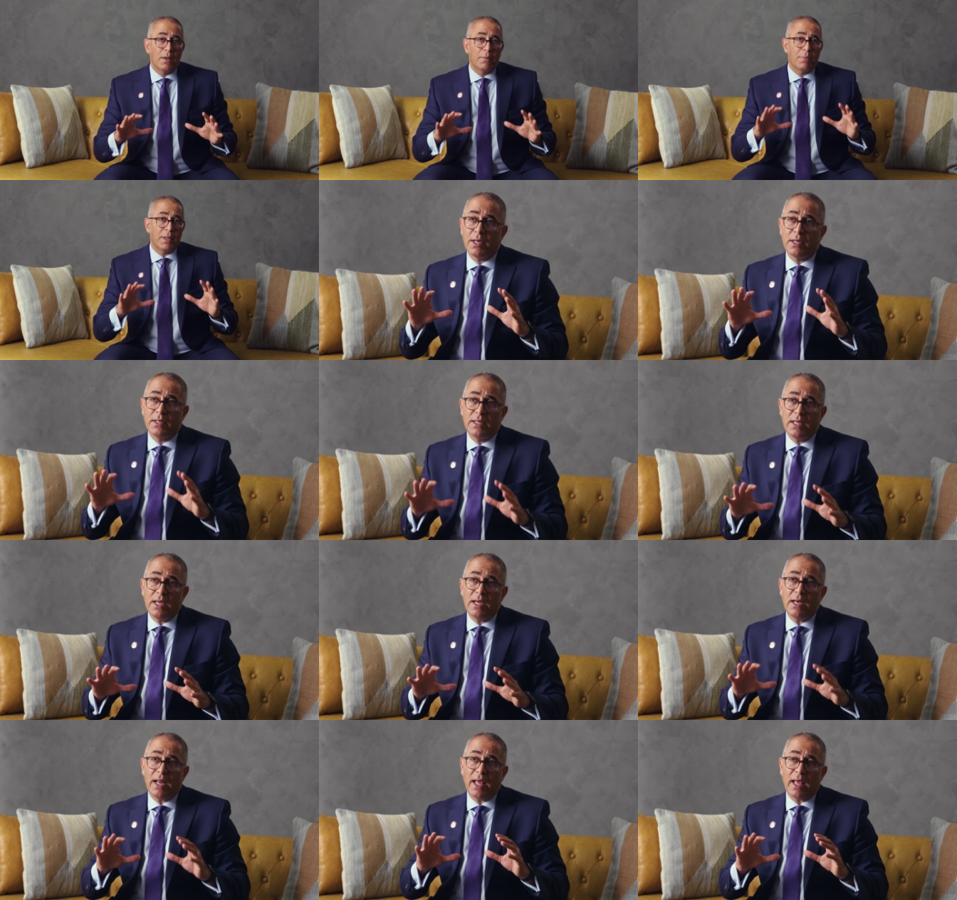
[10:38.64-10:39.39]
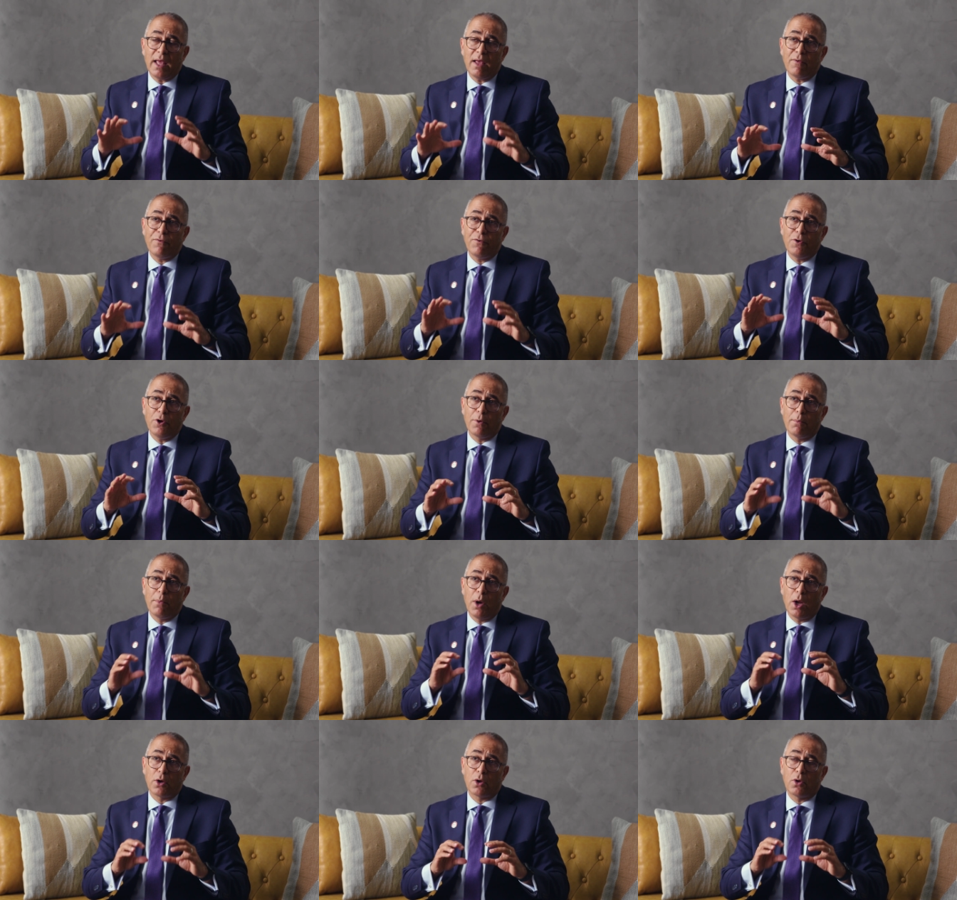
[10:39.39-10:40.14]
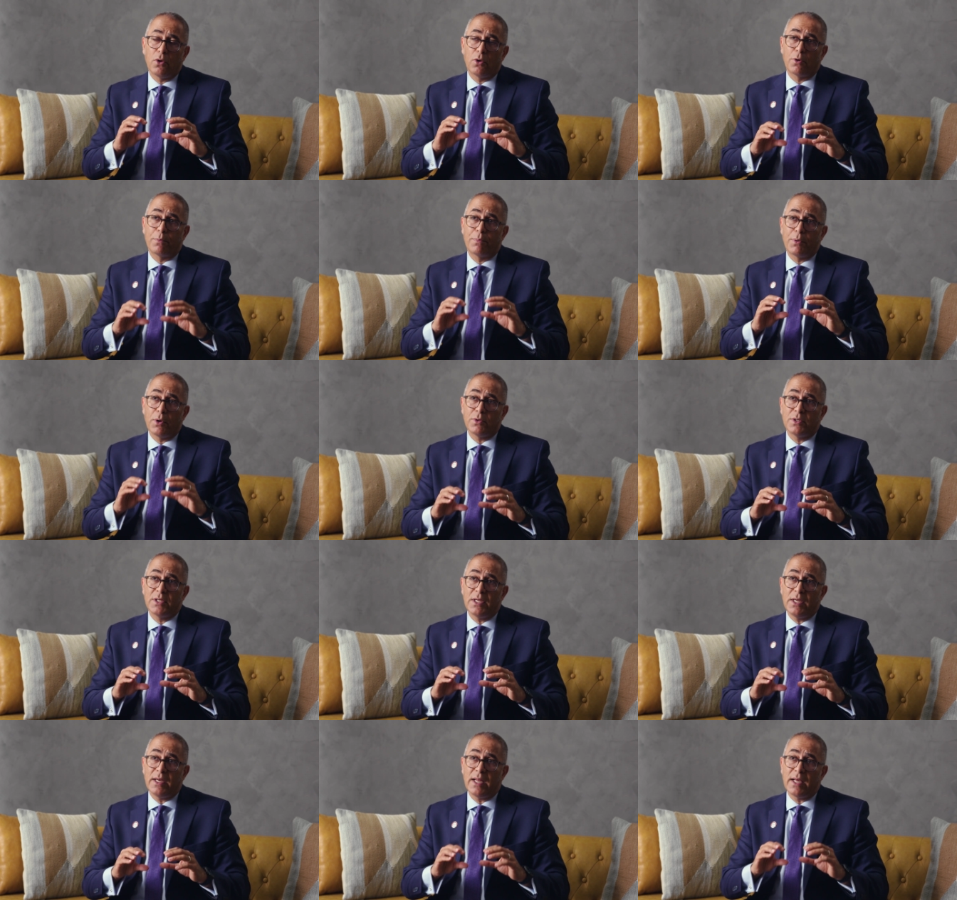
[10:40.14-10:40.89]
But indeed, if your monoclonal
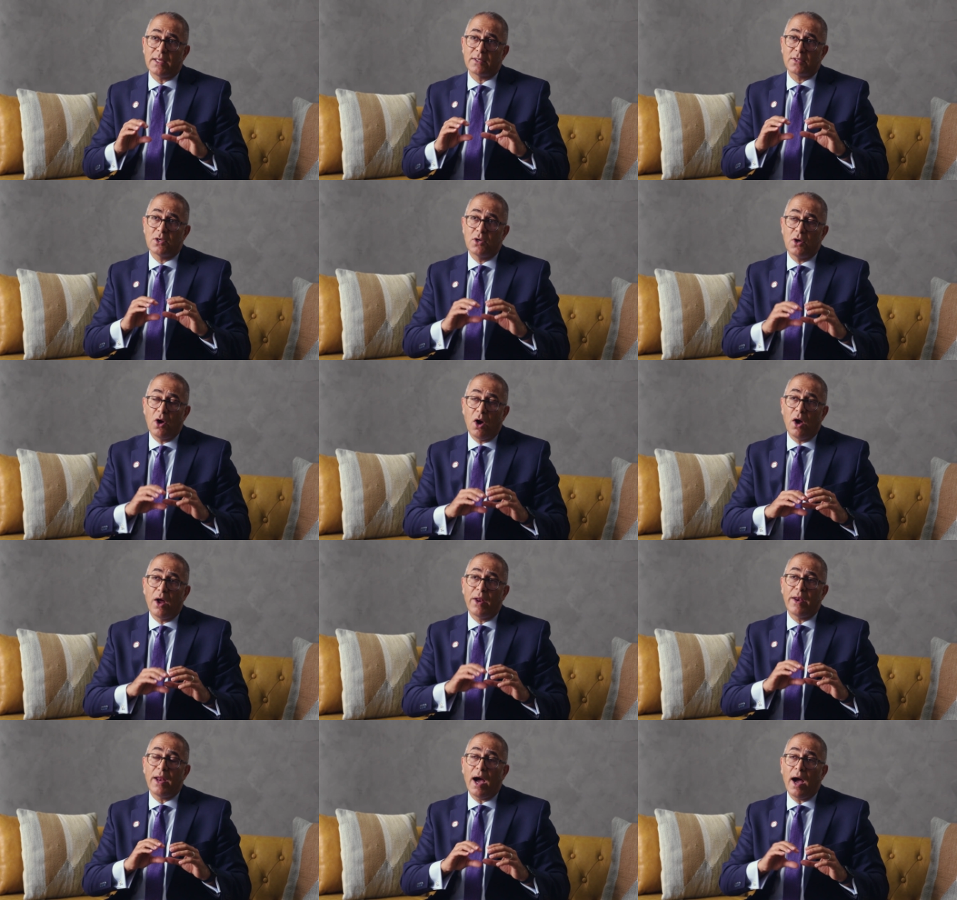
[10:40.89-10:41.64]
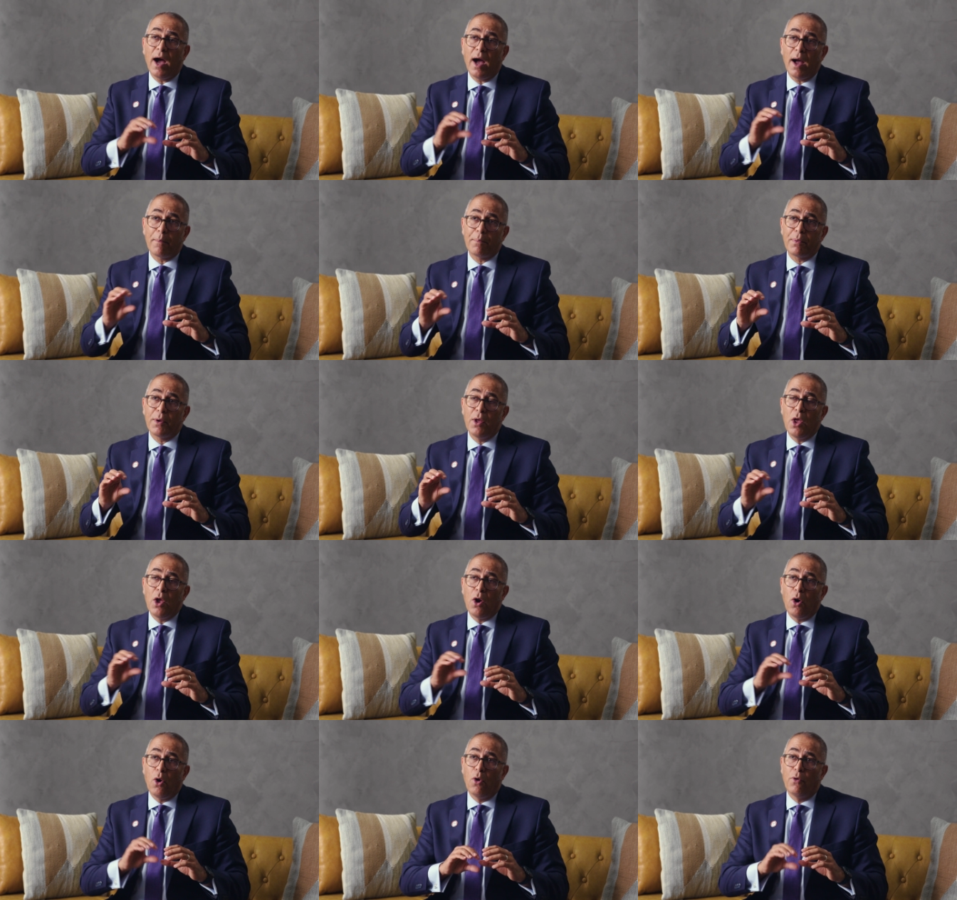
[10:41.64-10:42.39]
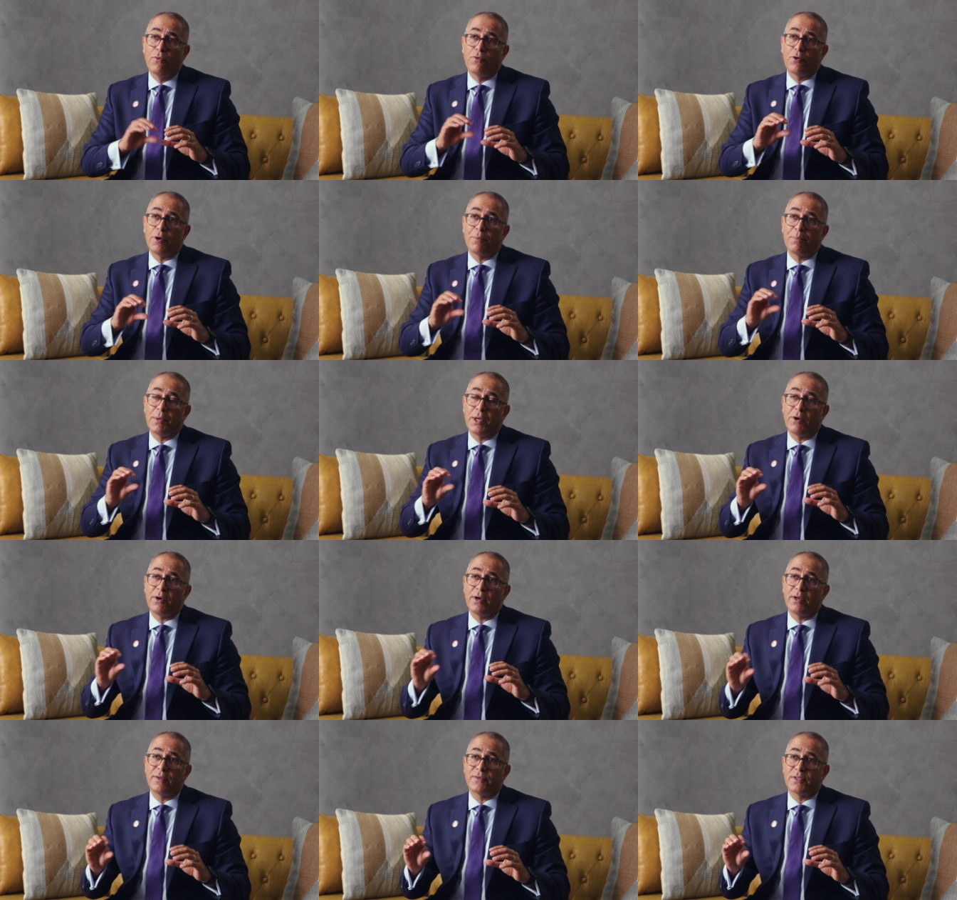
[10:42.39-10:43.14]
protein has gone up over a
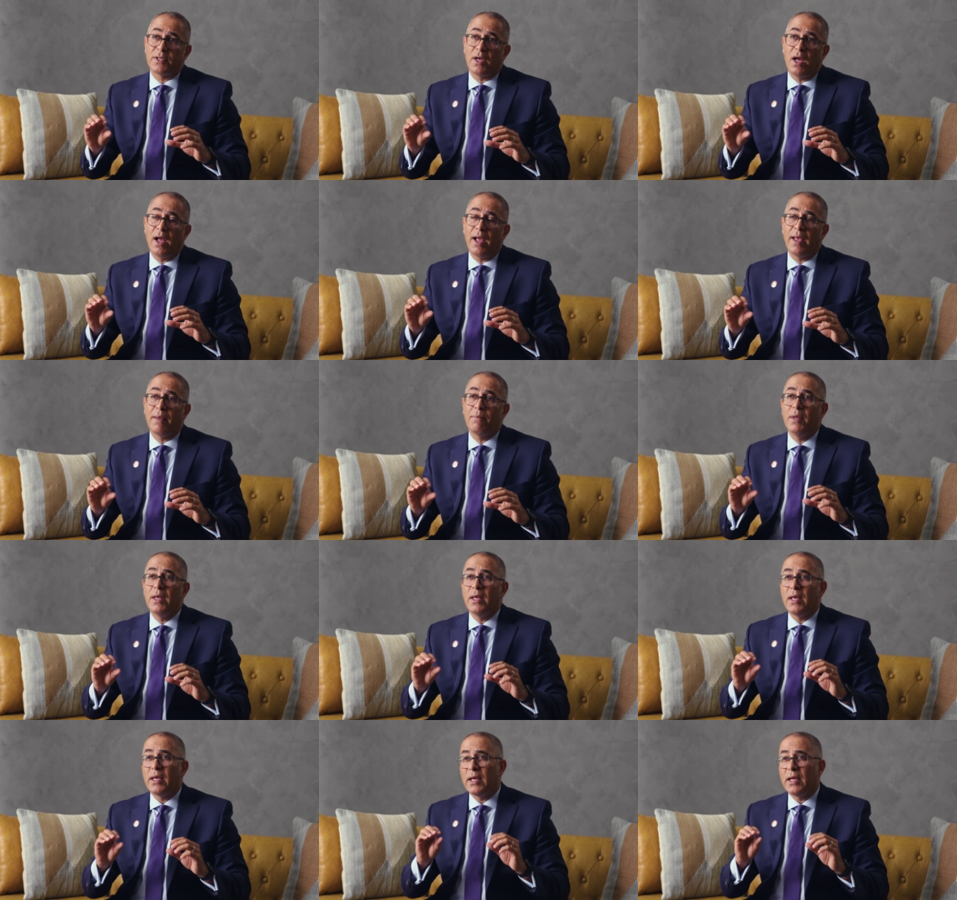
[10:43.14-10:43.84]
period of time,